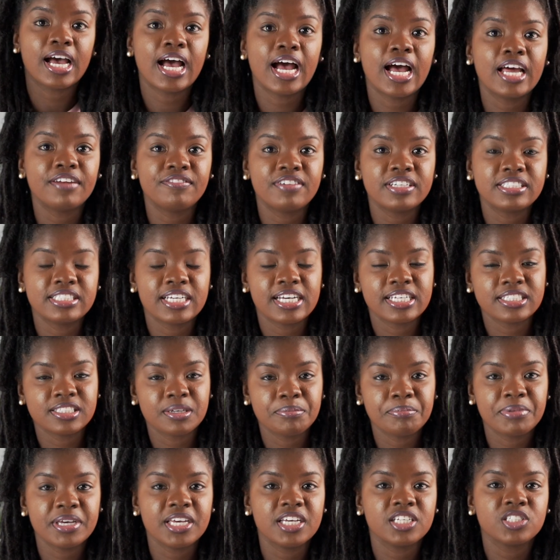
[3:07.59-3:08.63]

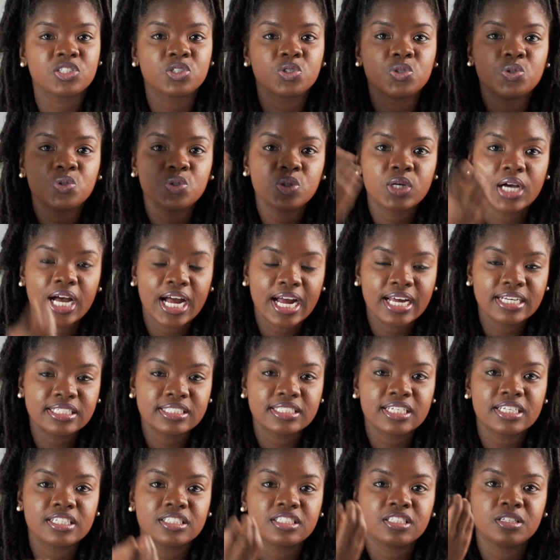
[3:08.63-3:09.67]
Advertiser pays Google
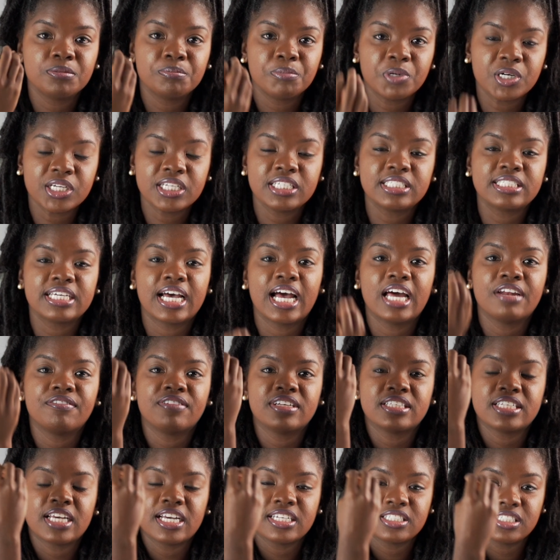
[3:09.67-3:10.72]
AdSense the money to
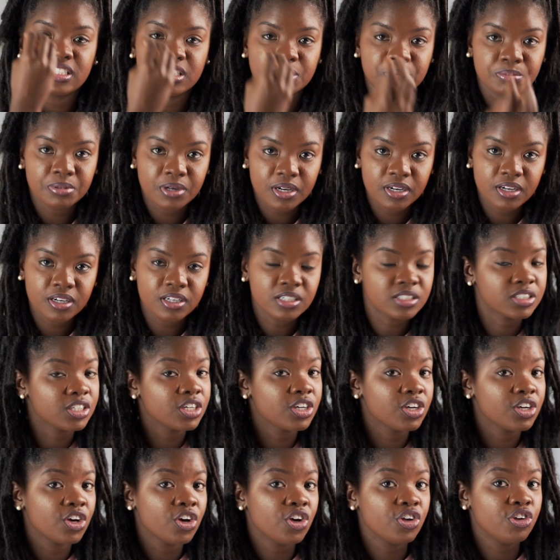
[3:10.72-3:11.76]
advertise their product.
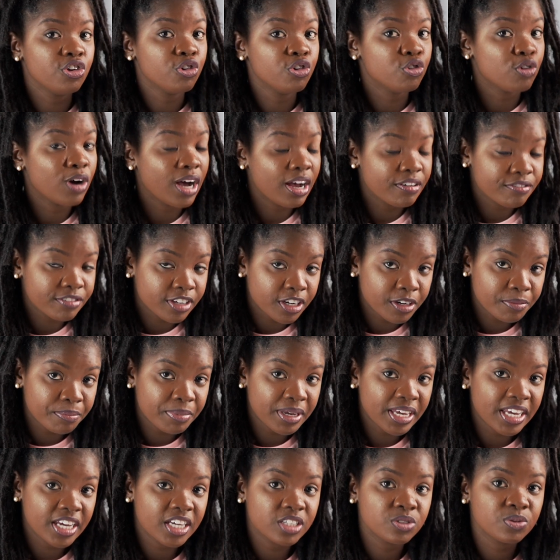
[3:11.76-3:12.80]
You have your
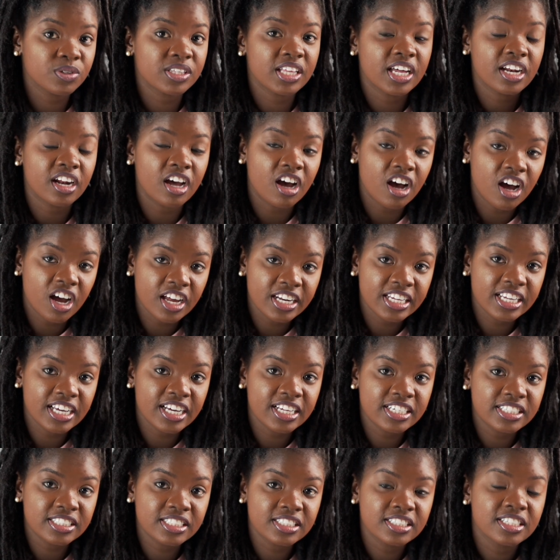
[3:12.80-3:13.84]
page with an
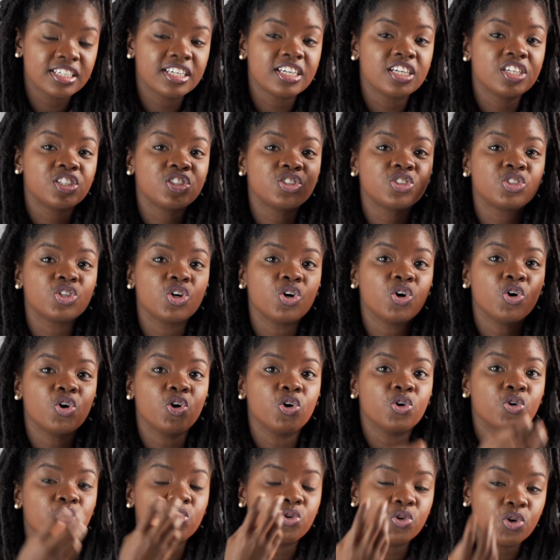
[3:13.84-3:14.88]
audience.
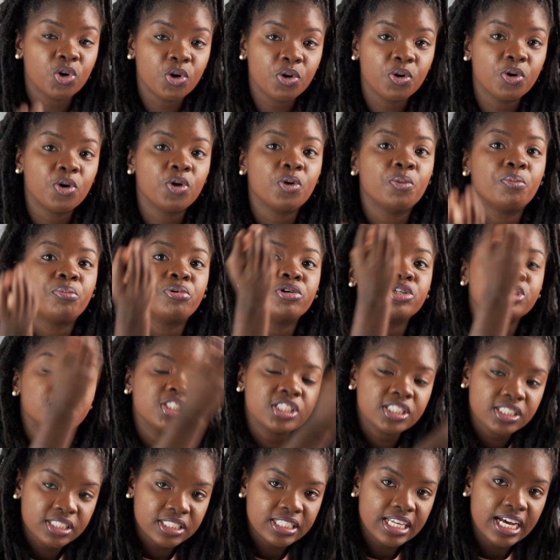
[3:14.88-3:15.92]
So Google
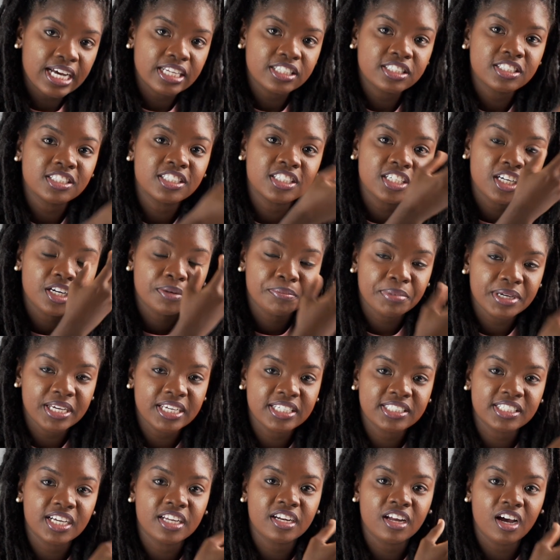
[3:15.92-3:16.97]
pushes that to your
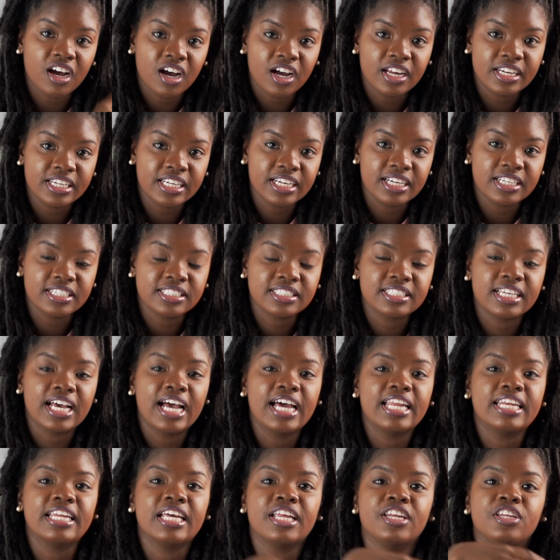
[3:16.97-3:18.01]
page and audience,
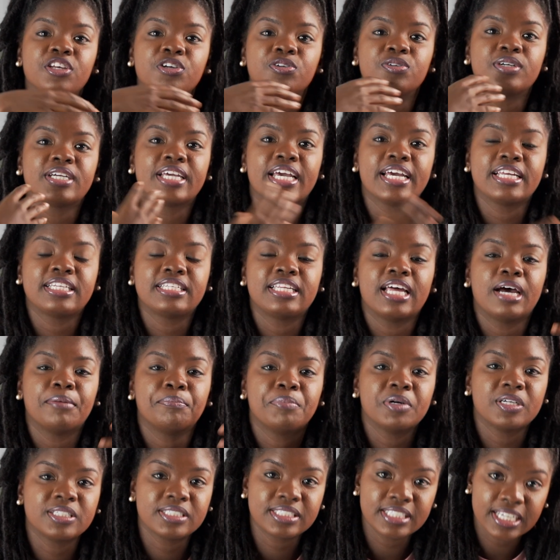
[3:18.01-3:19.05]
and then you get a
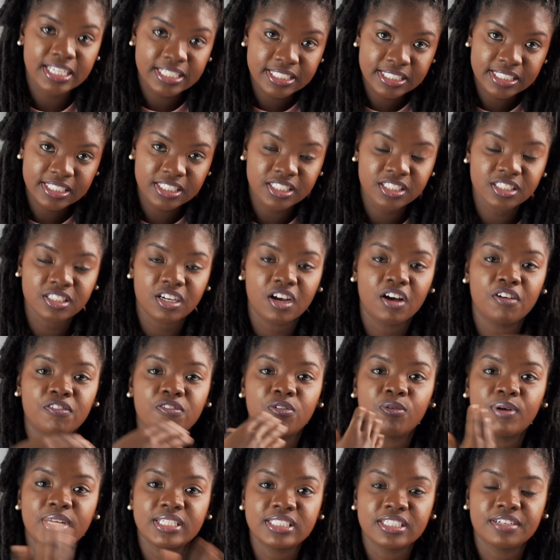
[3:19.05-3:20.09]
percentage of
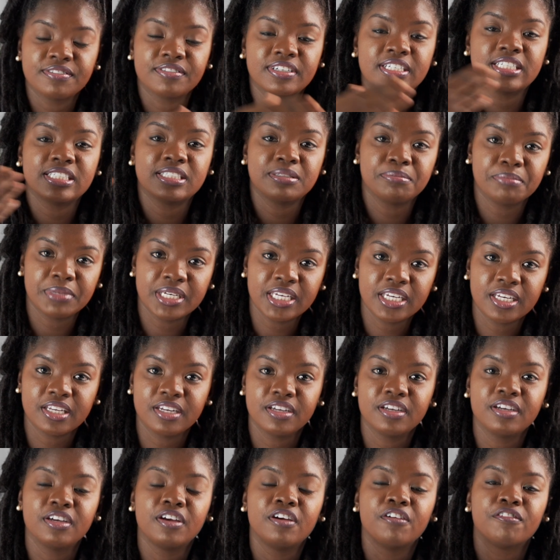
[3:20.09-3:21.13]
whatever is made
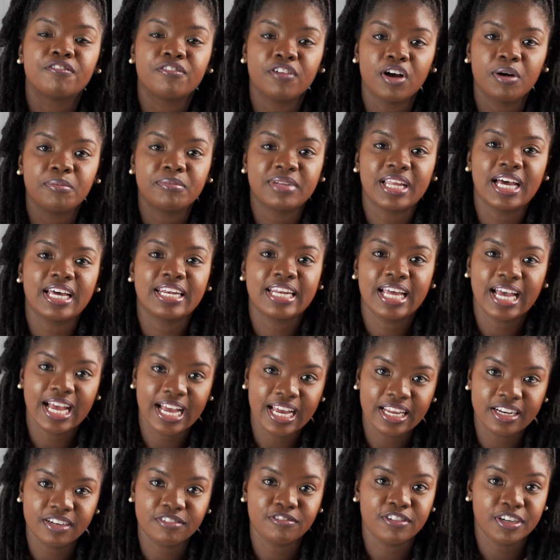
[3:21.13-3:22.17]
from that
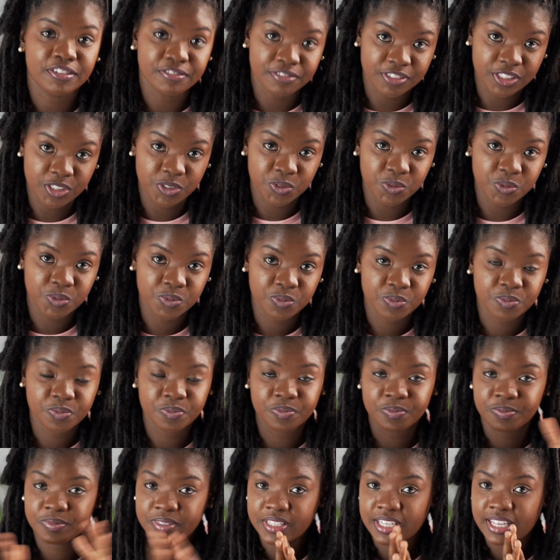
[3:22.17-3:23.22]
ad revenue.
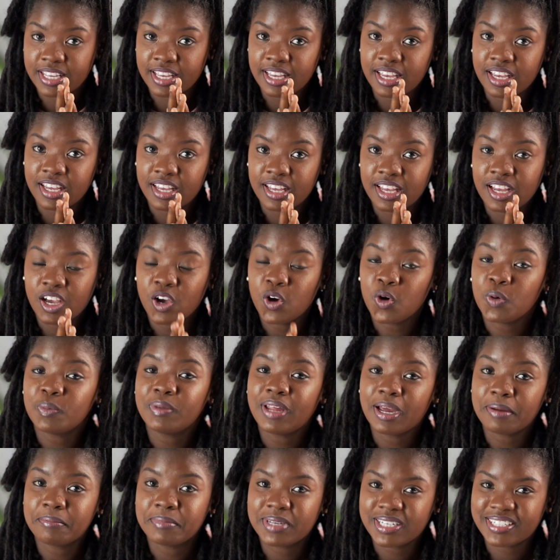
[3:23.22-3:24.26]
Hope
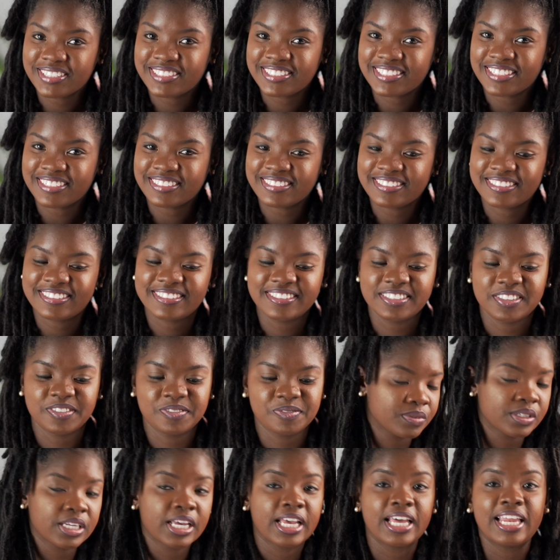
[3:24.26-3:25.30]
that makes sense.
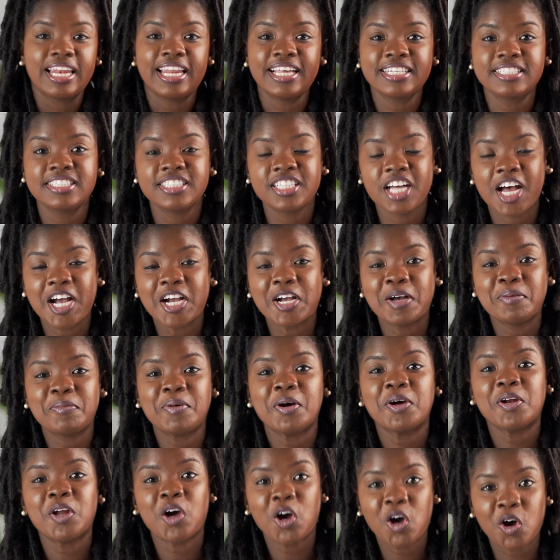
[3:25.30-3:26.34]
Let's talk
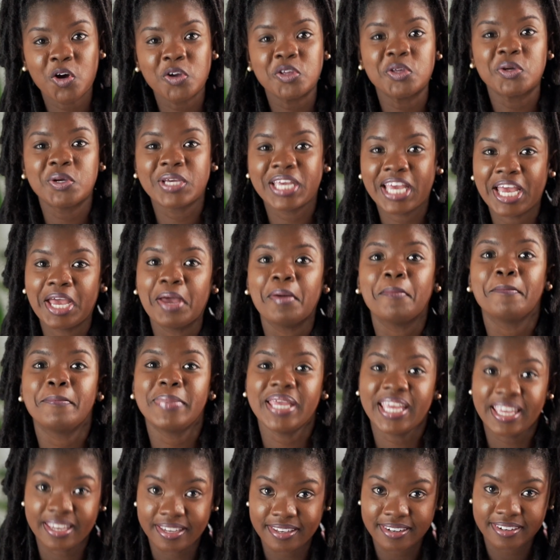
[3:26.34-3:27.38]
about how you get
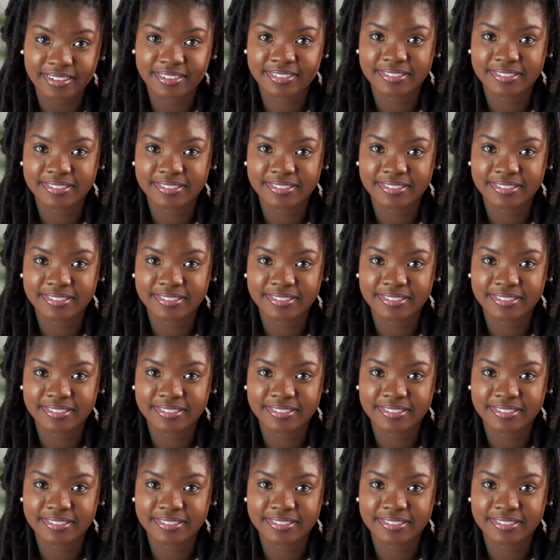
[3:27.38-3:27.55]
paid.